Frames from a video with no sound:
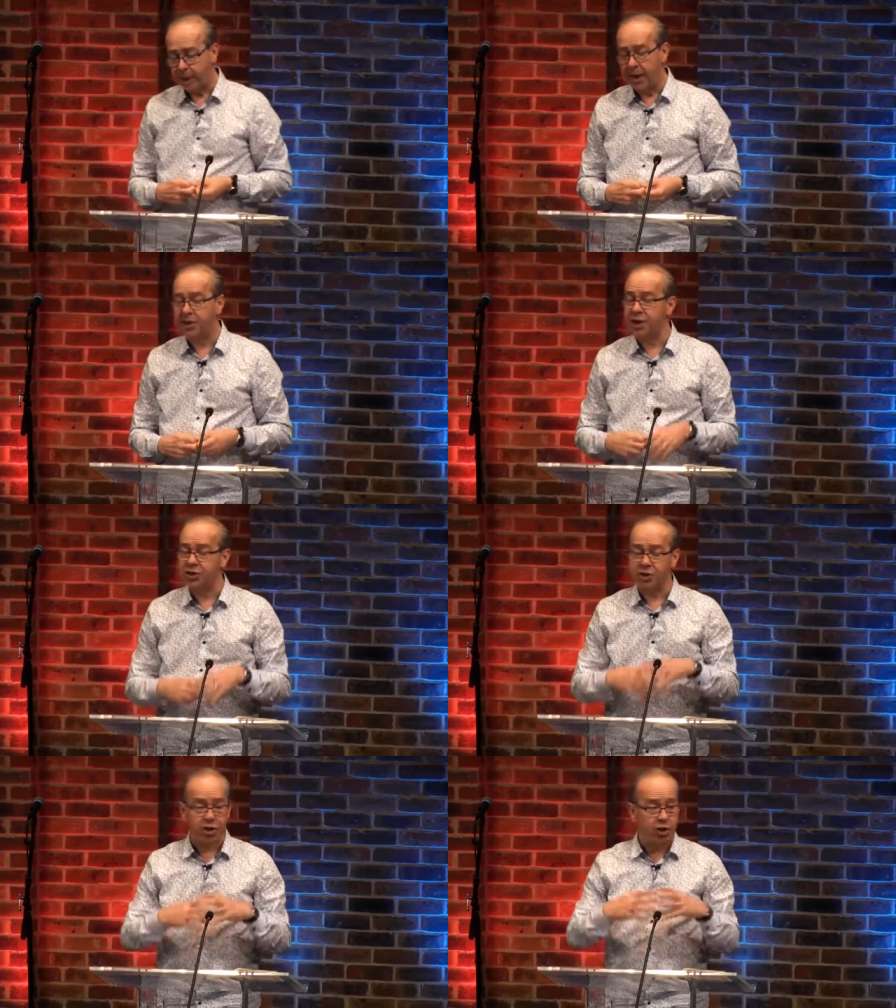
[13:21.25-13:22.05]
He
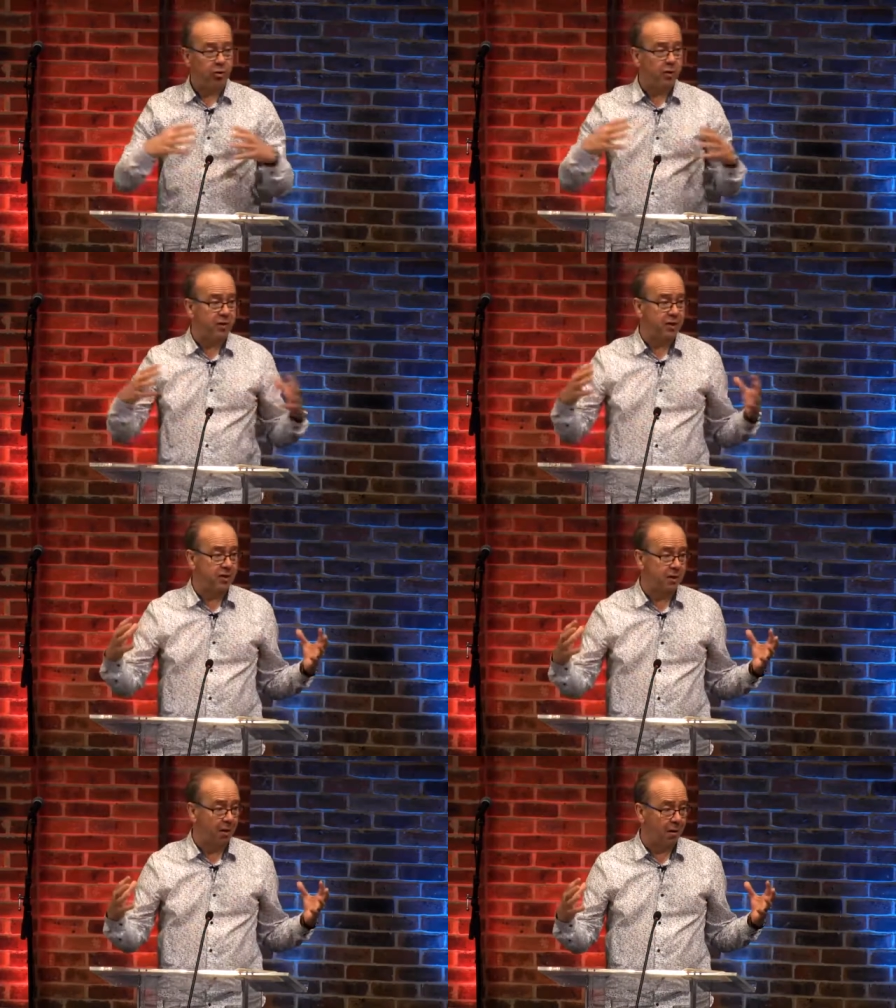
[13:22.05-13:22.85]
says that during this
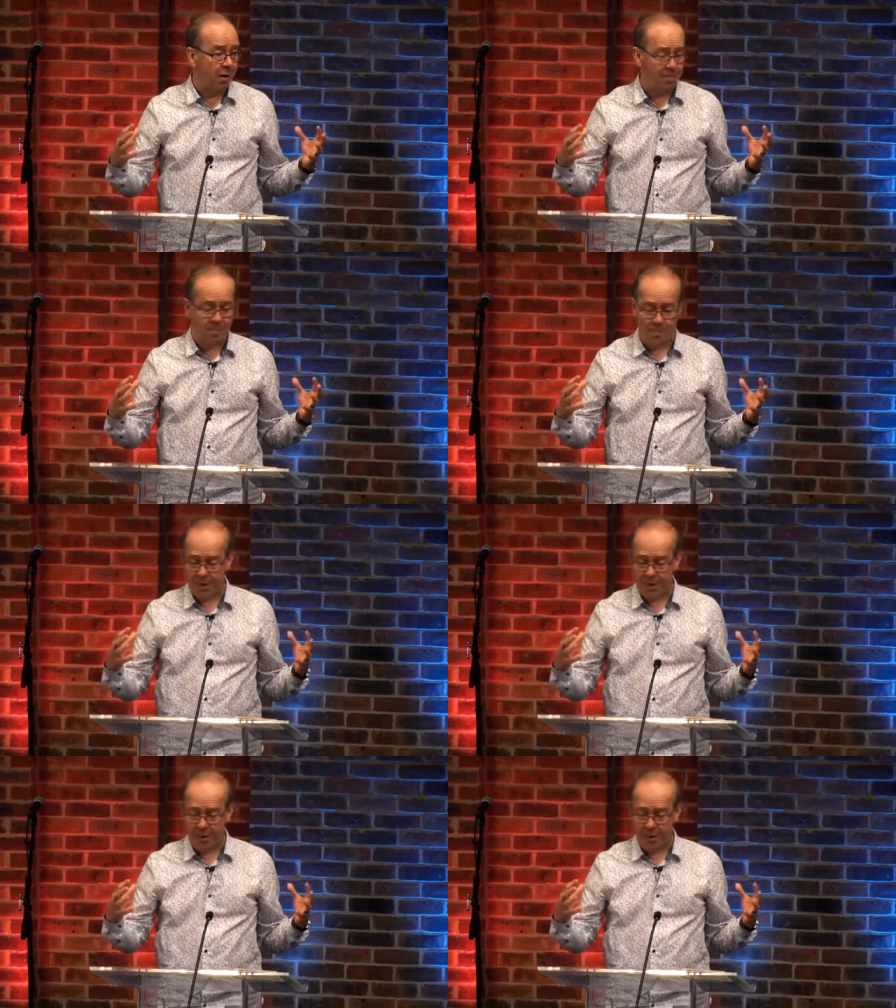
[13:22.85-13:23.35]
time,